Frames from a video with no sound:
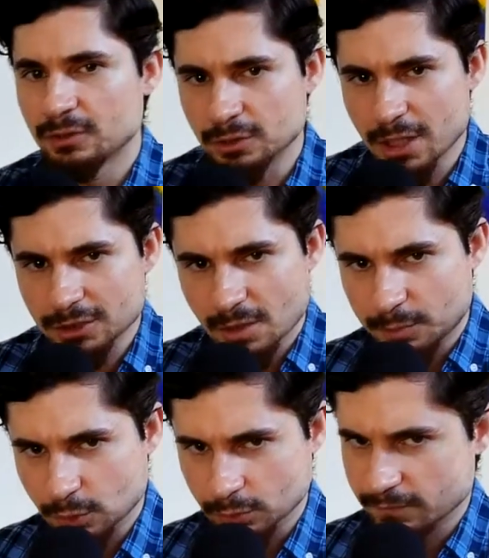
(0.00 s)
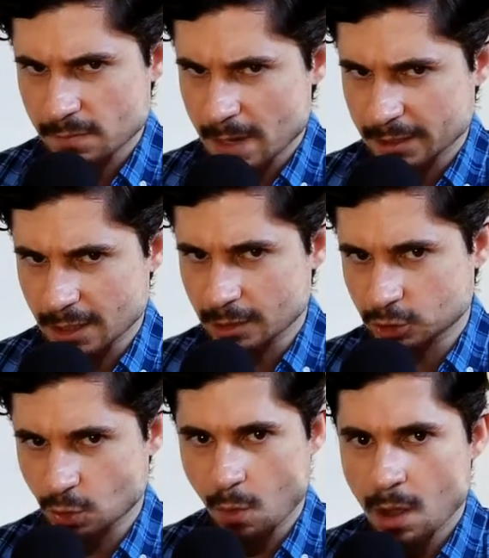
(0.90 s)
The next episode of the Mike Yanek
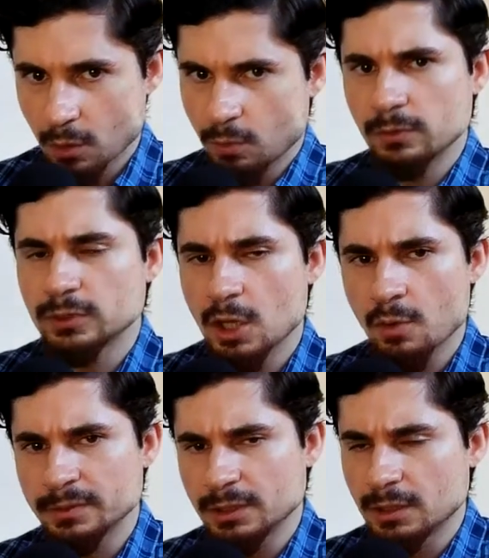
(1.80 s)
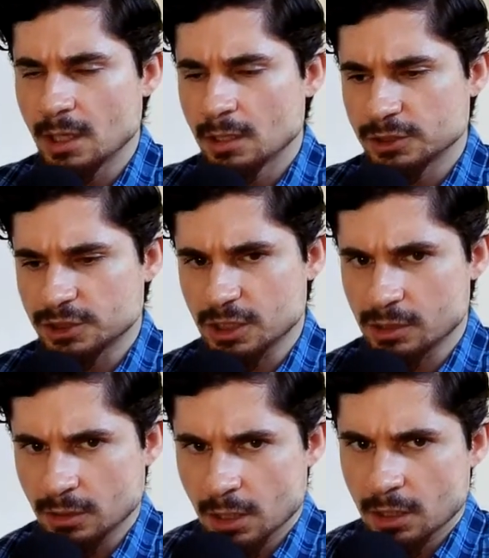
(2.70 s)
Show. Will the comedy
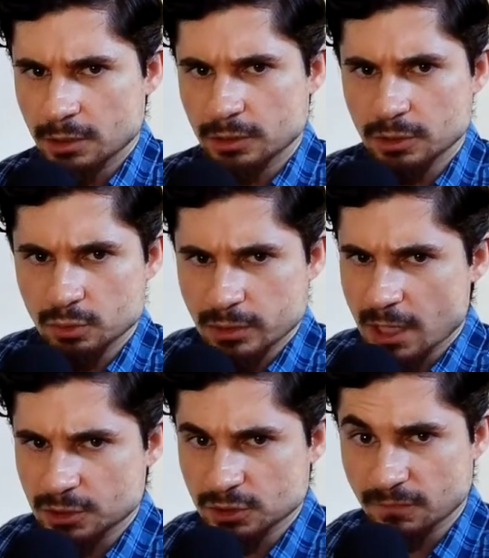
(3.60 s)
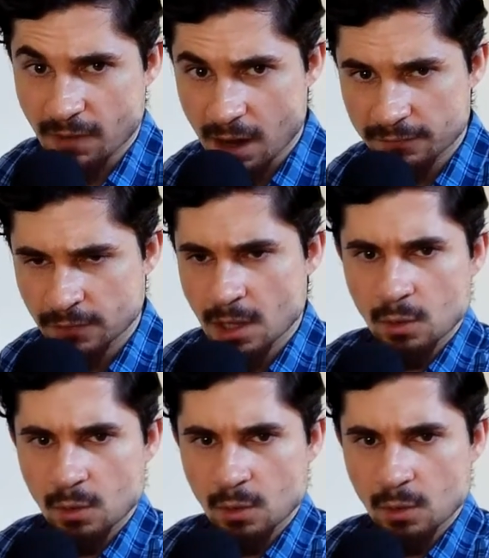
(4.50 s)
scene in the UK survive?